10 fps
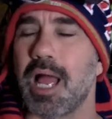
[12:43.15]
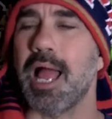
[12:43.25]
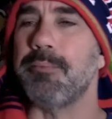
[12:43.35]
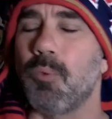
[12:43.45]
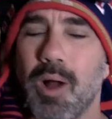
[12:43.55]

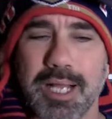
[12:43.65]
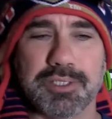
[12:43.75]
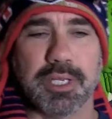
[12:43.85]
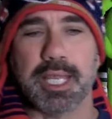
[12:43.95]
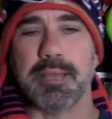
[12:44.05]
I'm
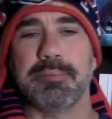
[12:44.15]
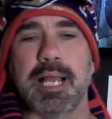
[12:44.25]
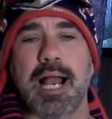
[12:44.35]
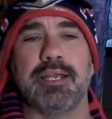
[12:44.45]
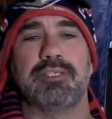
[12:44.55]
watching him
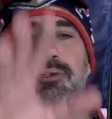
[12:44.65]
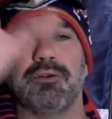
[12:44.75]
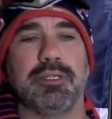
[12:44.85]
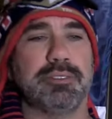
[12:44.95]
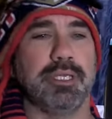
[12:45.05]
kind of
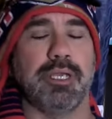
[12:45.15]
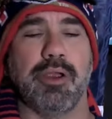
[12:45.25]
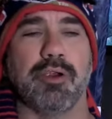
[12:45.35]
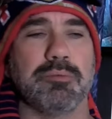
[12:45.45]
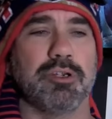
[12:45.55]
turn into
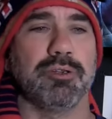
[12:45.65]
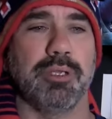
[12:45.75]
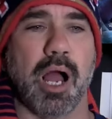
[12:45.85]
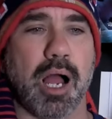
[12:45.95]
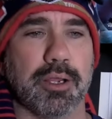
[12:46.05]
Jaromir
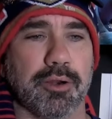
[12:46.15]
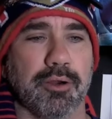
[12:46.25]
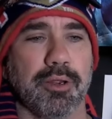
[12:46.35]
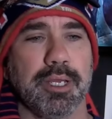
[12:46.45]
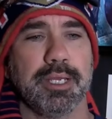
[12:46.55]

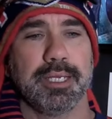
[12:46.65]
Jagr.